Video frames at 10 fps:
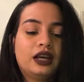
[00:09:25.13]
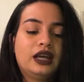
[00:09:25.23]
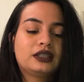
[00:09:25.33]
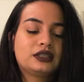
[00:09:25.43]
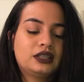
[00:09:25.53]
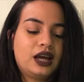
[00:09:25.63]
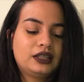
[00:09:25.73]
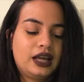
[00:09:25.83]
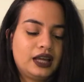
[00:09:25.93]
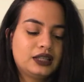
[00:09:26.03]
It's not
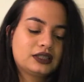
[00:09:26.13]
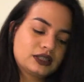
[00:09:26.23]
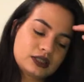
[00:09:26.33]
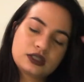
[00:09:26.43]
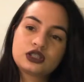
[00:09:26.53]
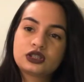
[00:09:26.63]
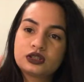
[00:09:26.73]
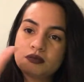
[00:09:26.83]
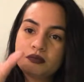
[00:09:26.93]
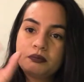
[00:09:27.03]
as
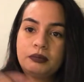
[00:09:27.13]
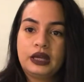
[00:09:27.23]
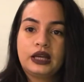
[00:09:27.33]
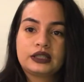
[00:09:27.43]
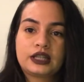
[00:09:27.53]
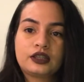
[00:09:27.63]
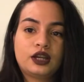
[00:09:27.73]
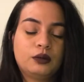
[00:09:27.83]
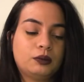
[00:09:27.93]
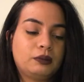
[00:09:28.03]
big as I
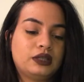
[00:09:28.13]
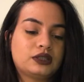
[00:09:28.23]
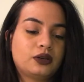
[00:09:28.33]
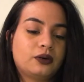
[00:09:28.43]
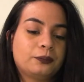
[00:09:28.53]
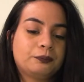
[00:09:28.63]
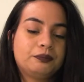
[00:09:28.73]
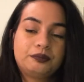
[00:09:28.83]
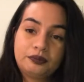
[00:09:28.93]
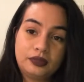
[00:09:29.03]
thought it would be, so
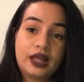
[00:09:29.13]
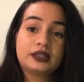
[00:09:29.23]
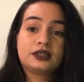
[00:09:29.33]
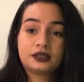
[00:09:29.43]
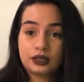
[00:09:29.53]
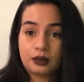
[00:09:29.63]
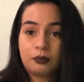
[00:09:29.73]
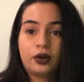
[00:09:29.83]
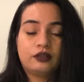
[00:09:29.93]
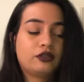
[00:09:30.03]
that's a
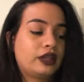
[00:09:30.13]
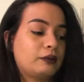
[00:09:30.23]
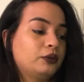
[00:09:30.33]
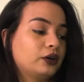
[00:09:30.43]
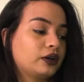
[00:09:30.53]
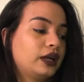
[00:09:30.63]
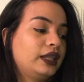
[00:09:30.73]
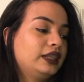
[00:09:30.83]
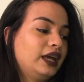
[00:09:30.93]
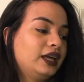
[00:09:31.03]
point for that book.
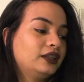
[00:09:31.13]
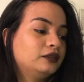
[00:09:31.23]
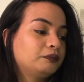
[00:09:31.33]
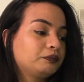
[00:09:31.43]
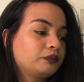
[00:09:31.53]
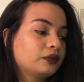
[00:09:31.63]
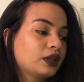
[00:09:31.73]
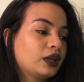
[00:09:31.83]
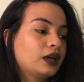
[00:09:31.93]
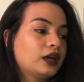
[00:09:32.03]
And then
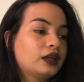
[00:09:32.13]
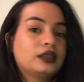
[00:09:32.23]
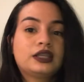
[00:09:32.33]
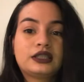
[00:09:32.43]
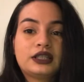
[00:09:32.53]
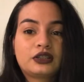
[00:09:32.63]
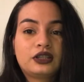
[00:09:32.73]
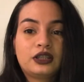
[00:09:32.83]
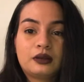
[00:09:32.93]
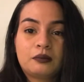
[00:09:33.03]
this is
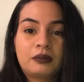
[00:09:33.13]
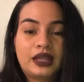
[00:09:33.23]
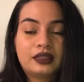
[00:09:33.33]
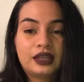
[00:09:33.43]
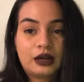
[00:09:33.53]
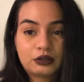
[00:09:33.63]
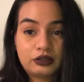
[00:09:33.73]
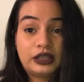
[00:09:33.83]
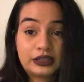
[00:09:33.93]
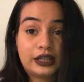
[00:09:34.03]
actually the main thing I was
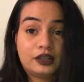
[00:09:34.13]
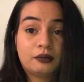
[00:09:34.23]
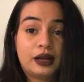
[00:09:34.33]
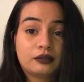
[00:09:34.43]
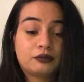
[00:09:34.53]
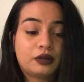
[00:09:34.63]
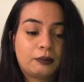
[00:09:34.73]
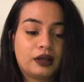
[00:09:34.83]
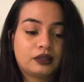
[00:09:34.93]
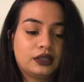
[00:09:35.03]
really excited
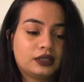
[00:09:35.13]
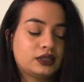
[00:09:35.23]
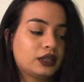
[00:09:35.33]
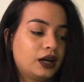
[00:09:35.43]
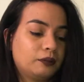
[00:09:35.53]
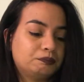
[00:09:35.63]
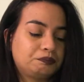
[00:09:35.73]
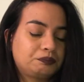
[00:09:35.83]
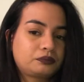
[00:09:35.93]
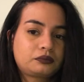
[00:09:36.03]
about this
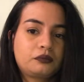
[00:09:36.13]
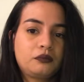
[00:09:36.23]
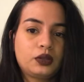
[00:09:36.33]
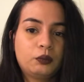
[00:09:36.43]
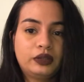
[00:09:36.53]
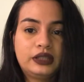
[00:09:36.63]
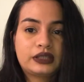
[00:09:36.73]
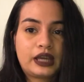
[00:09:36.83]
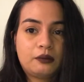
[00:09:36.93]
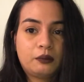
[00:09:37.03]
when The
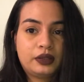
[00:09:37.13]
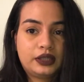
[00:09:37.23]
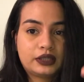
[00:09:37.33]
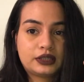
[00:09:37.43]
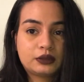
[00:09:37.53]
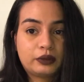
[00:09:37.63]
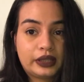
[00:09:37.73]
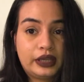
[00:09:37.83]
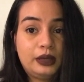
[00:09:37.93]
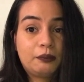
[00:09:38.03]

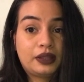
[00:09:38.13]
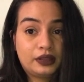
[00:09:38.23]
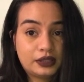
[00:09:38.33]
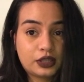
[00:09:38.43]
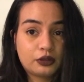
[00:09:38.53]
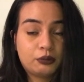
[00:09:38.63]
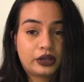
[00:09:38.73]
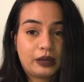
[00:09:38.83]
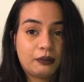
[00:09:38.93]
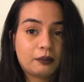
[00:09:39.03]
Keep and this other book
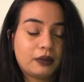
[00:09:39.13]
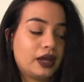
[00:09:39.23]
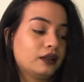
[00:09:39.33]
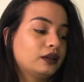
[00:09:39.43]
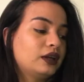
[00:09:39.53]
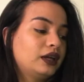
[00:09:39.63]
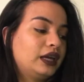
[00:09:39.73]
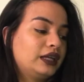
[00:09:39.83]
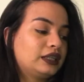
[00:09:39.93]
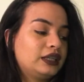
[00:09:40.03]
came in the mail.
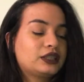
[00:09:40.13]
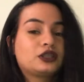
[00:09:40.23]
It is